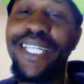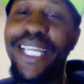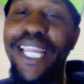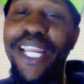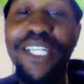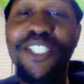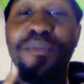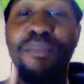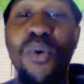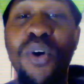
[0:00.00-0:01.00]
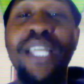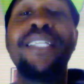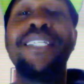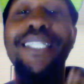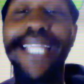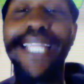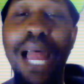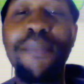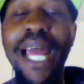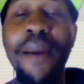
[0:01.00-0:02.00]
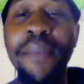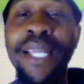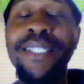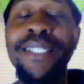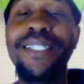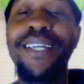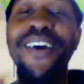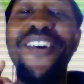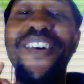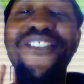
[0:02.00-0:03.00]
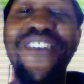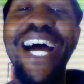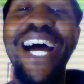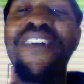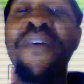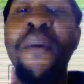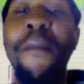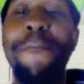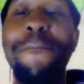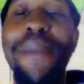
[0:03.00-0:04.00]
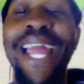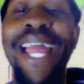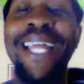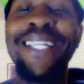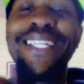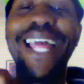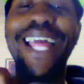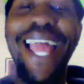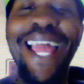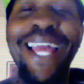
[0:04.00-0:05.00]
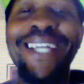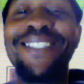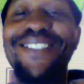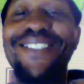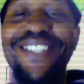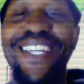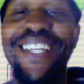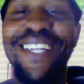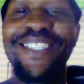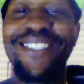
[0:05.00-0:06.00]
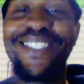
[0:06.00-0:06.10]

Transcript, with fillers: here is your boy Top Dot Man's Five Bad Ass Chicks.